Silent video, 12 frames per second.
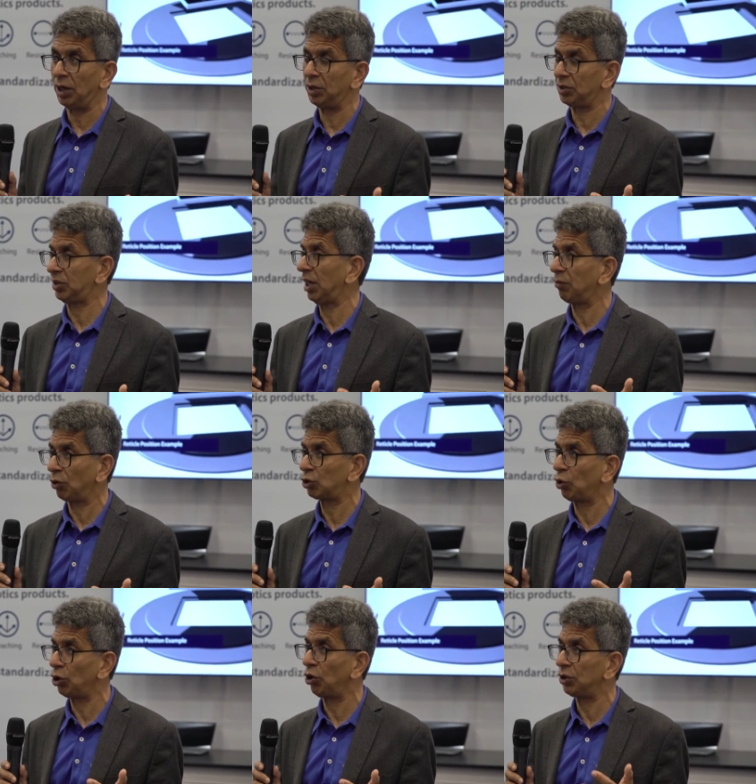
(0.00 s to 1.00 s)
understand what's
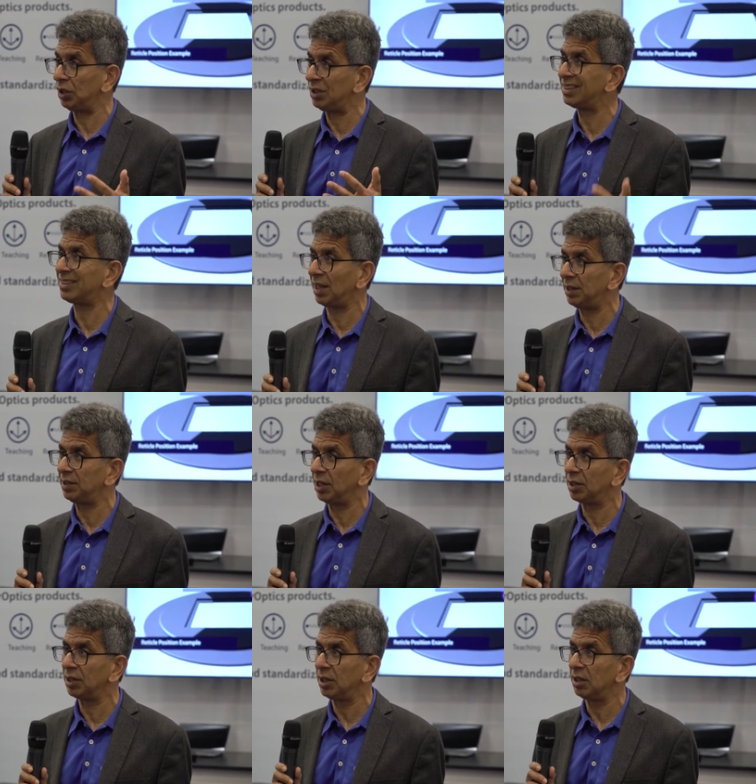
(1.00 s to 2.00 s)
going on inside
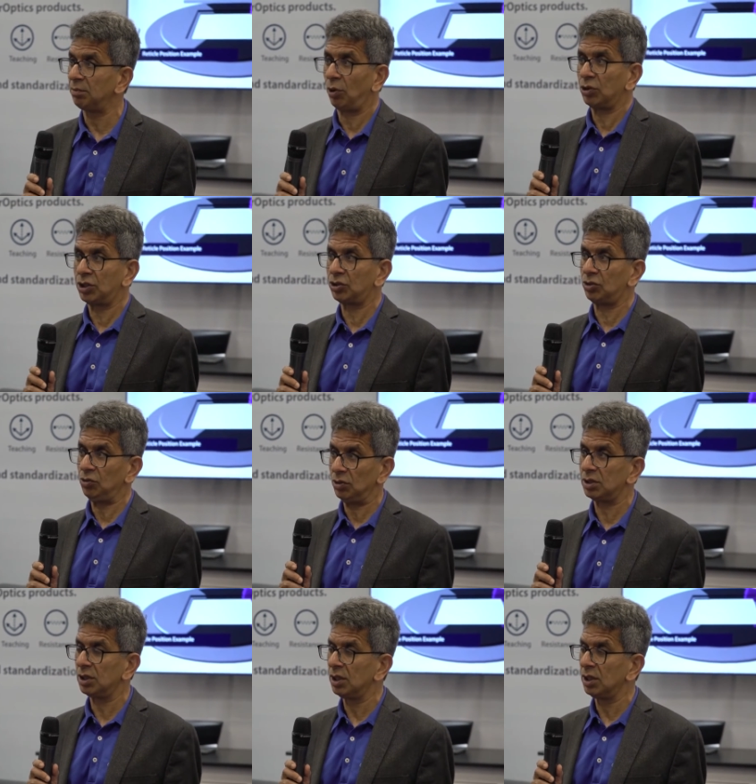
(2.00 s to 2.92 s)
their process tools.